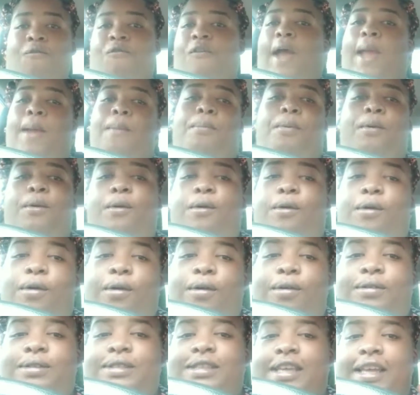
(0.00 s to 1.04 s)

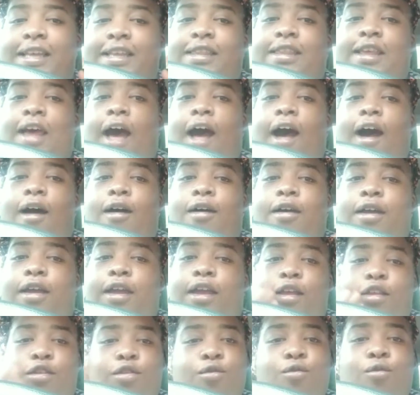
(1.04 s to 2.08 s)
Facebook, TikTok,
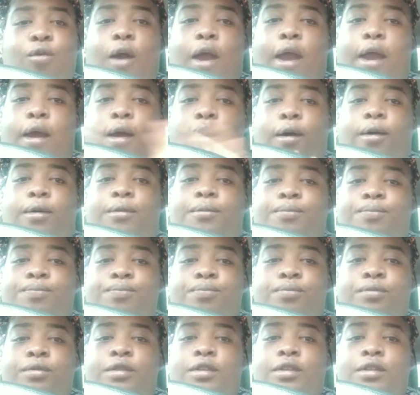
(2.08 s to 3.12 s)
Instagram
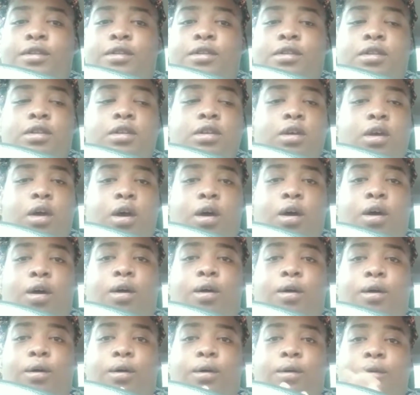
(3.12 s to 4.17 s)

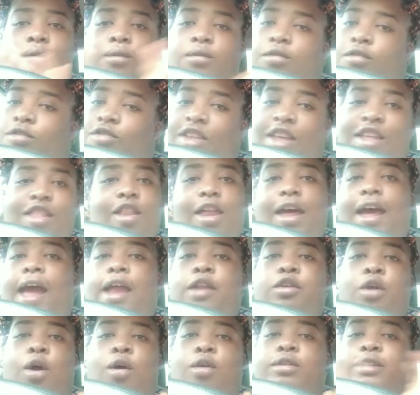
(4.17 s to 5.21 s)
um, just let
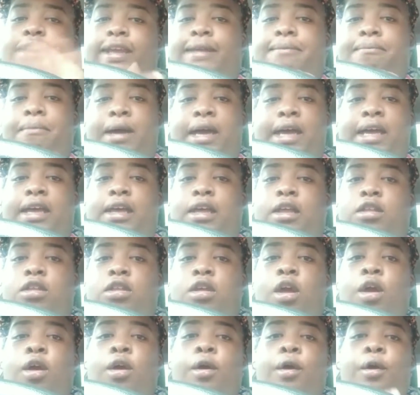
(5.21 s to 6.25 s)
I know d
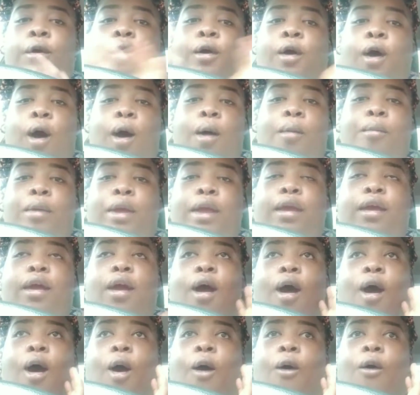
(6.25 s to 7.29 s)
comment
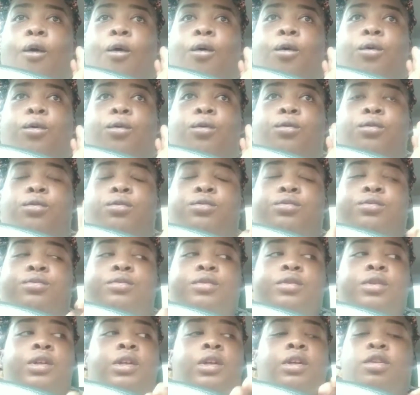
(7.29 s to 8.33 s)
on
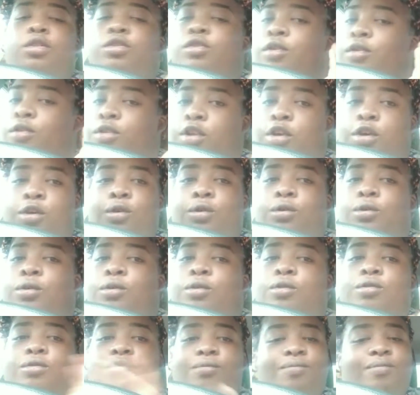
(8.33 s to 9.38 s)

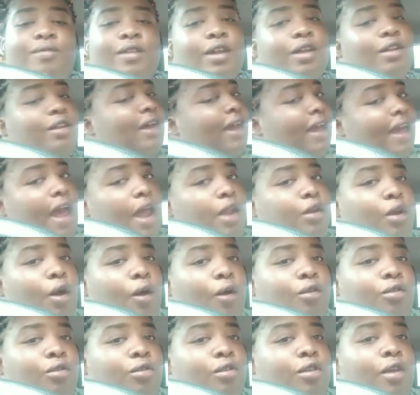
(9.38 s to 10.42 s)
YouTube, let I
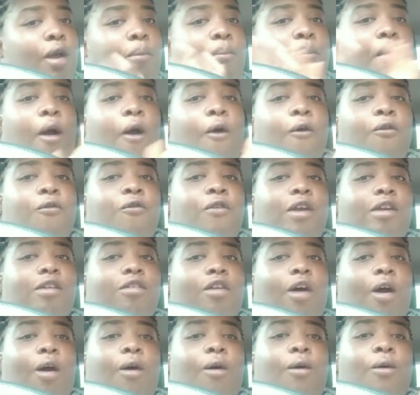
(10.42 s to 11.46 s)
know some more
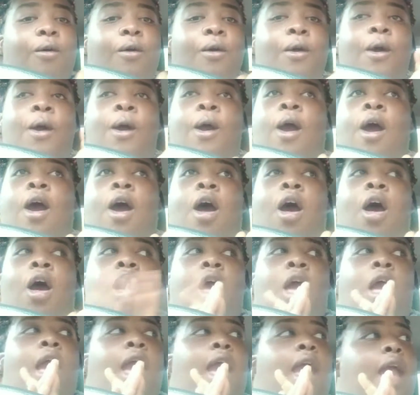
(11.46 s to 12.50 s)
video,
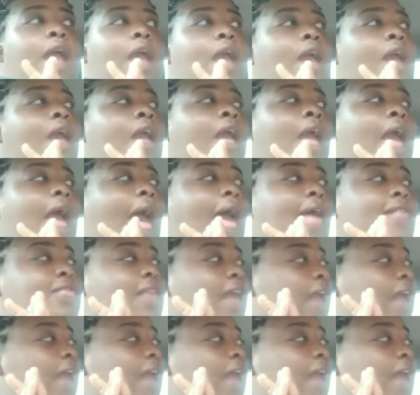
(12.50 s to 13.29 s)
and I